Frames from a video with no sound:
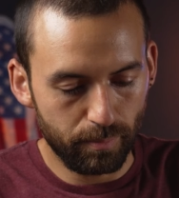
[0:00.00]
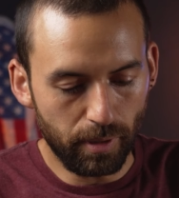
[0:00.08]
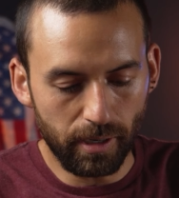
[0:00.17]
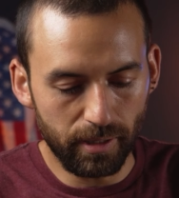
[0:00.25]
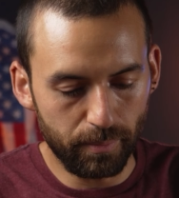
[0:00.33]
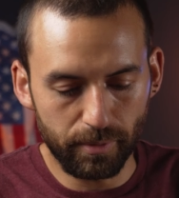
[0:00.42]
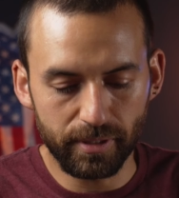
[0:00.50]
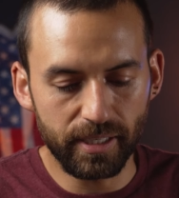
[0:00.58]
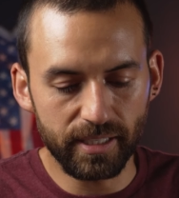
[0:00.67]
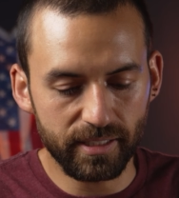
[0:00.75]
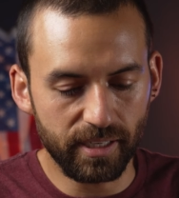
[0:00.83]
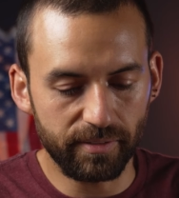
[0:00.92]
polymer
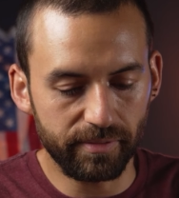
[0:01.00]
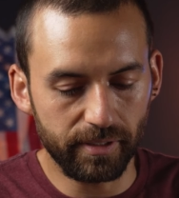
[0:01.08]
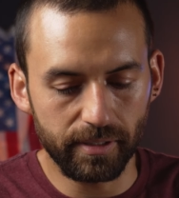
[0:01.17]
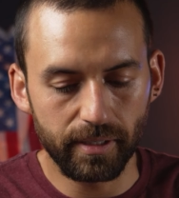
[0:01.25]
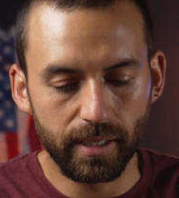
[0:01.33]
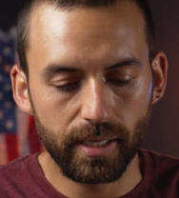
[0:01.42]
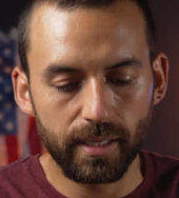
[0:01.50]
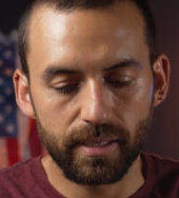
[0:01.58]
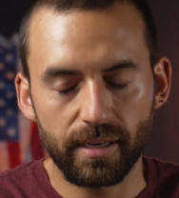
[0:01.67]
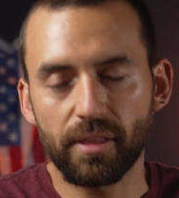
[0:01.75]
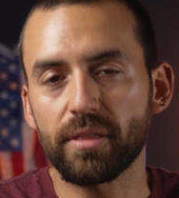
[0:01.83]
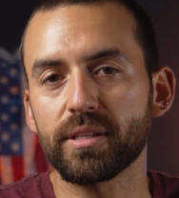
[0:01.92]
dust cover,
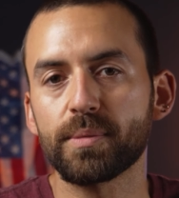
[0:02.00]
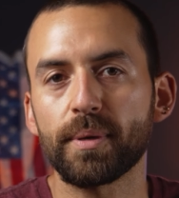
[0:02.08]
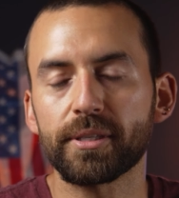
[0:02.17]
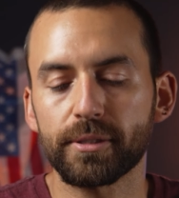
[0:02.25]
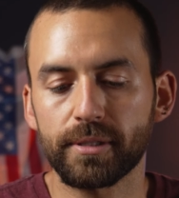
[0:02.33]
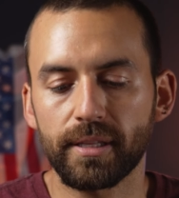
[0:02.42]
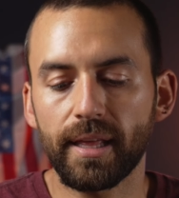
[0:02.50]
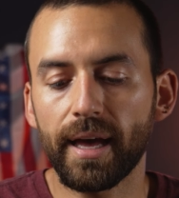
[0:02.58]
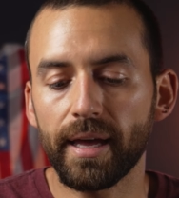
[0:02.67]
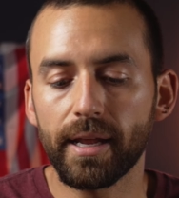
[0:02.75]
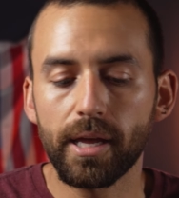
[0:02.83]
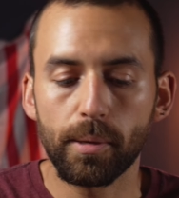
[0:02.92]
nothing special to
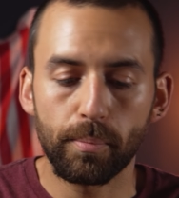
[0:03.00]
that.